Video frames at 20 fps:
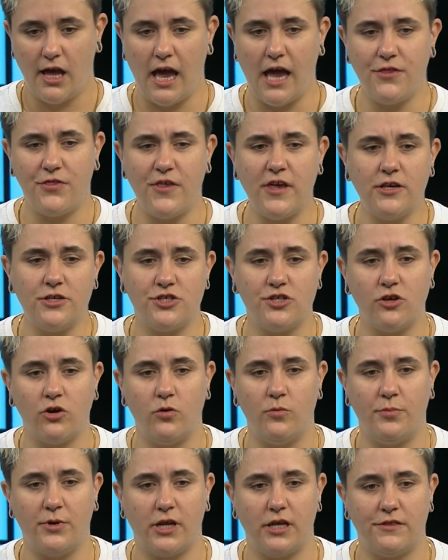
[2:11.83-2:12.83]
I think
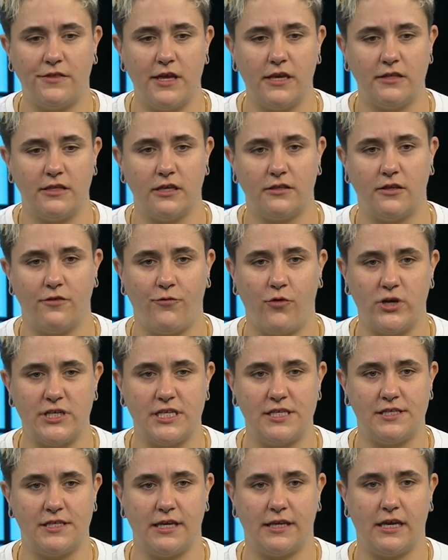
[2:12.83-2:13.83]
so, but I think that the
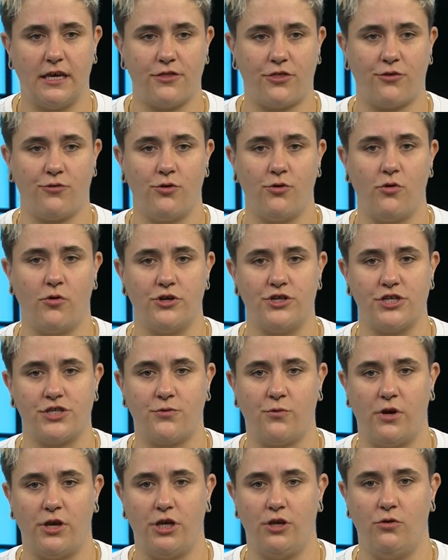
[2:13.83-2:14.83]
voices that get through are
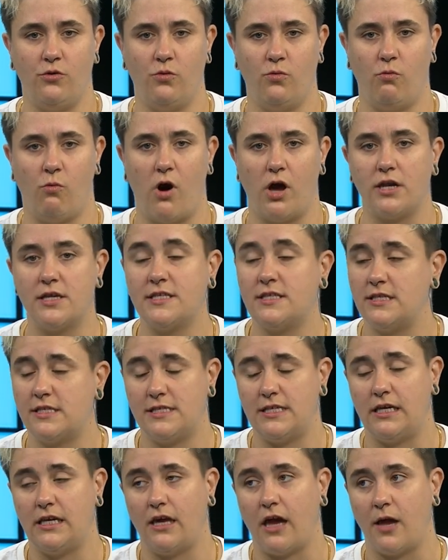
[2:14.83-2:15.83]
just what you want us to
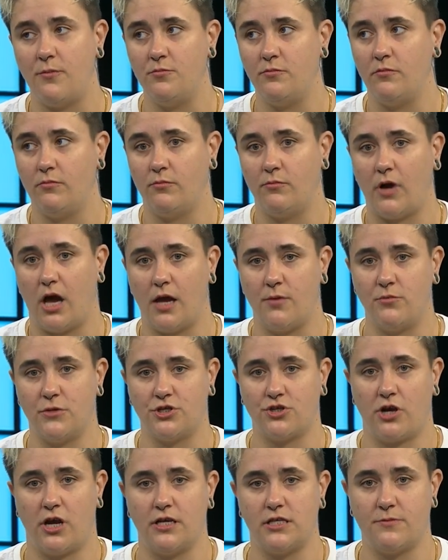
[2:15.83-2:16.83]
see. I'm I'm
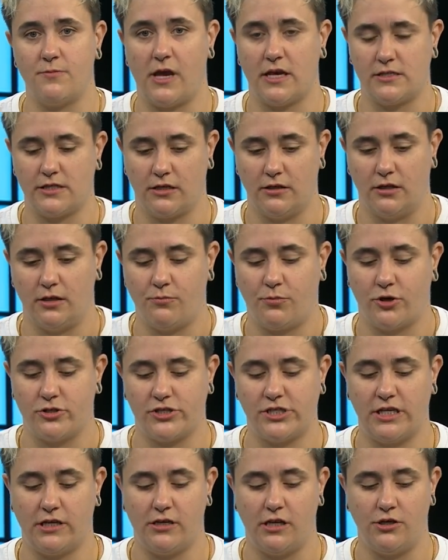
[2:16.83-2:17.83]
a trans masculine
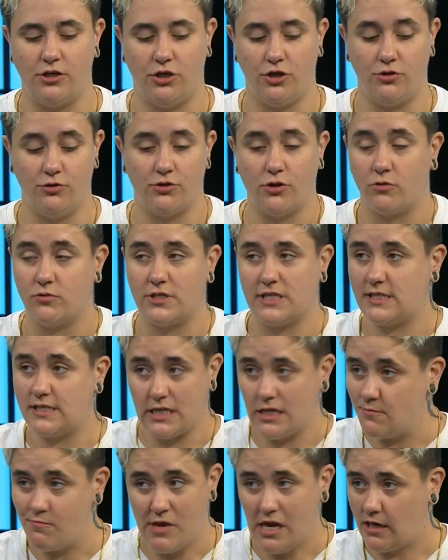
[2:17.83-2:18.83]
person, and you don't
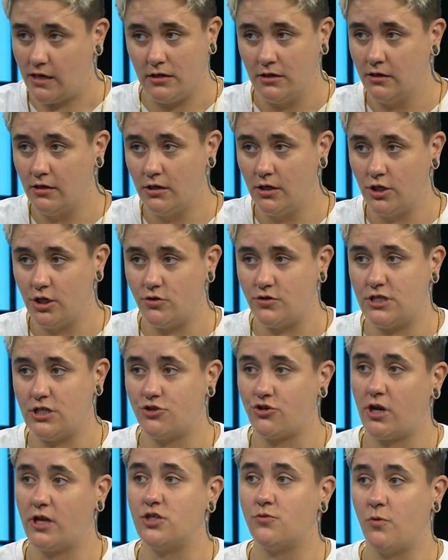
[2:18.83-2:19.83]
see me. Mm. You see
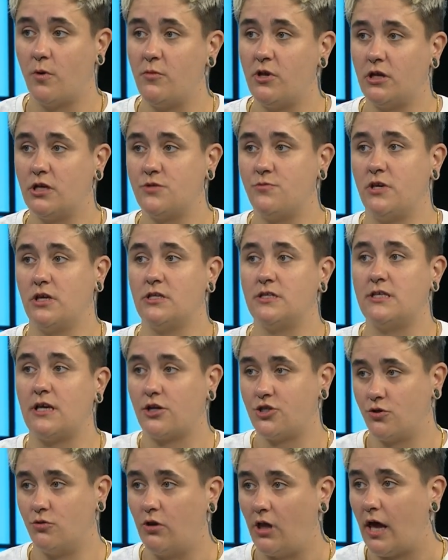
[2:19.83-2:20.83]
trans women because we can
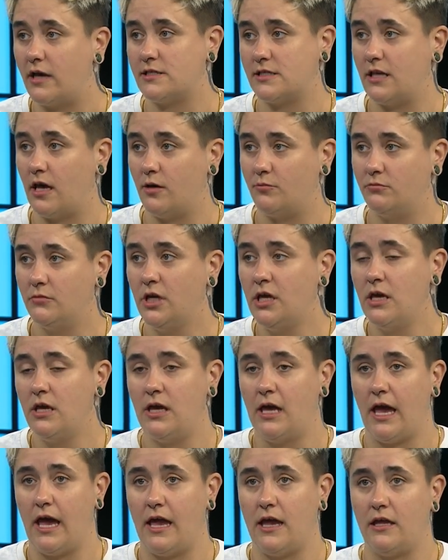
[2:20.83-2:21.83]
sexualize them.
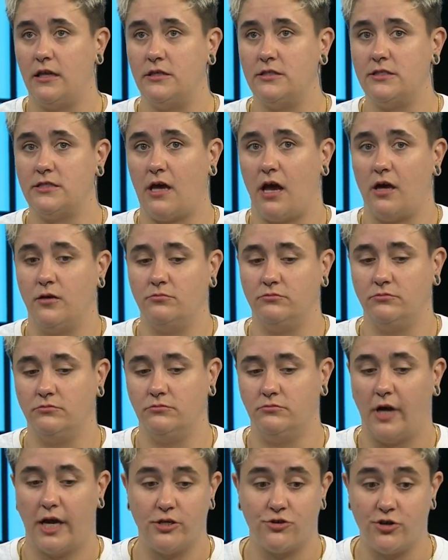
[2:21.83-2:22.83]
And um,
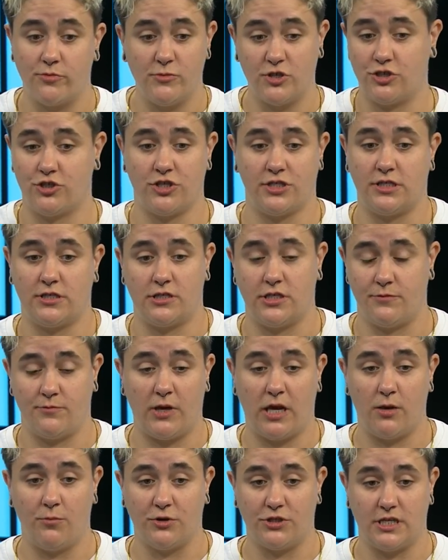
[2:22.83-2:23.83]
my dream is just to
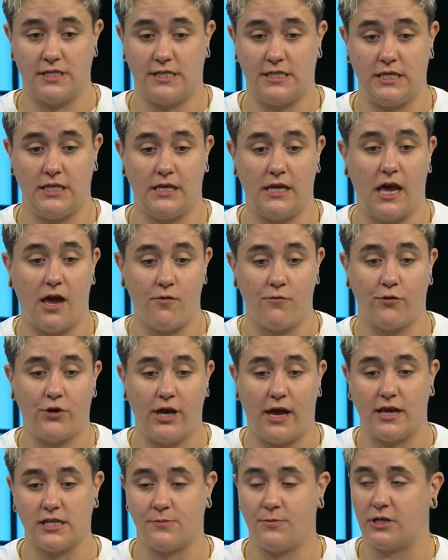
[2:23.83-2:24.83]
be able to see
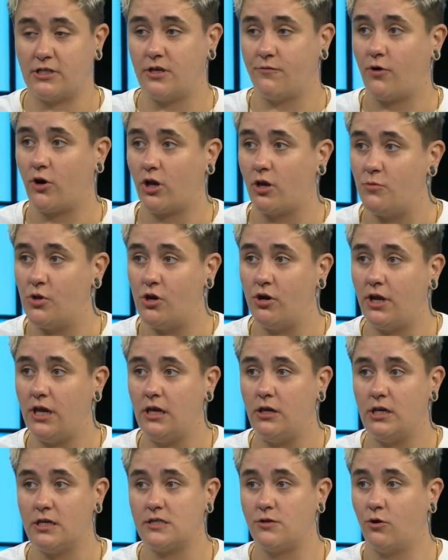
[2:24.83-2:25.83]
every aspect of our
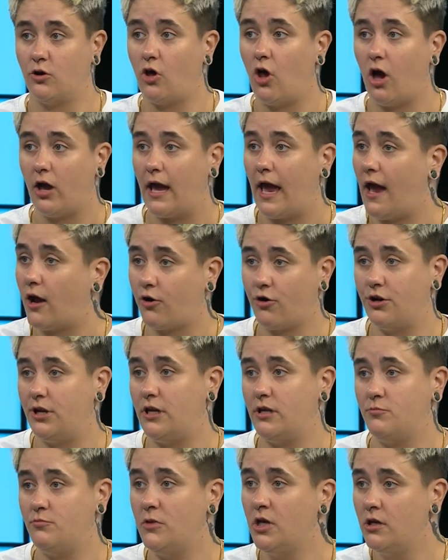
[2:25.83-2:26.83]
community. It's a long
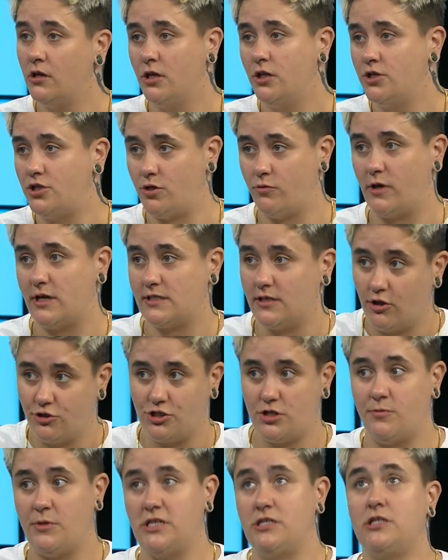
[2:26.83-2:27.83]
acronym, two S L
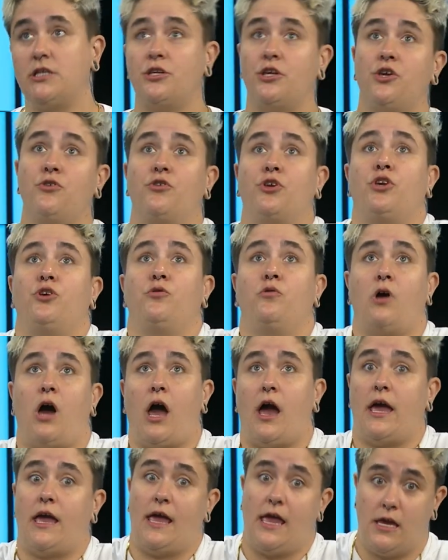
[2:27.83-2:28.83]
G B T Q Q
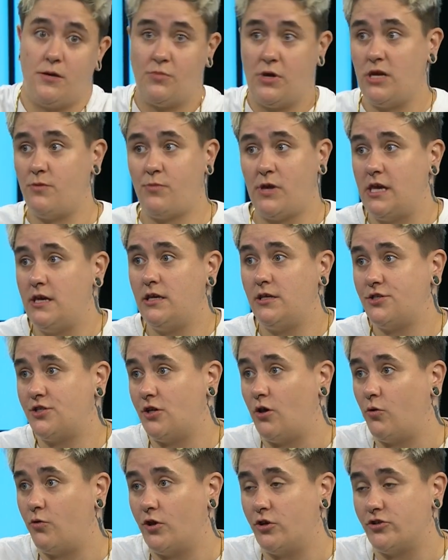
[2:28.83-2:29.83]
I A P P.
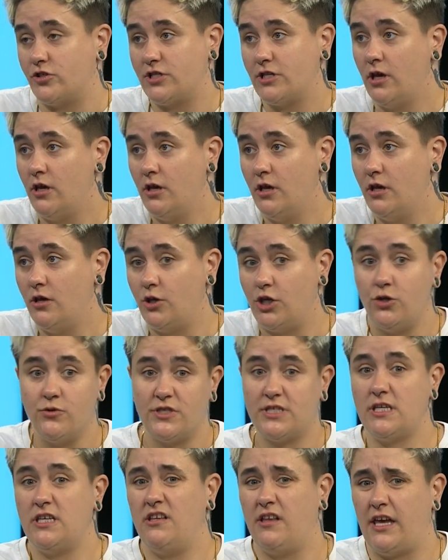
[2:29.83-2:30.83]
So there's, you
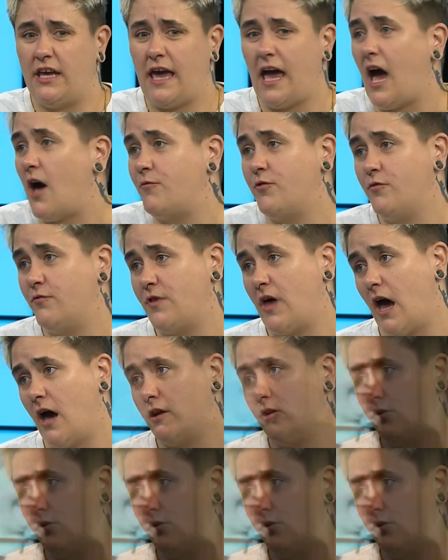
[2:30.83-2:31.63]
see like half of that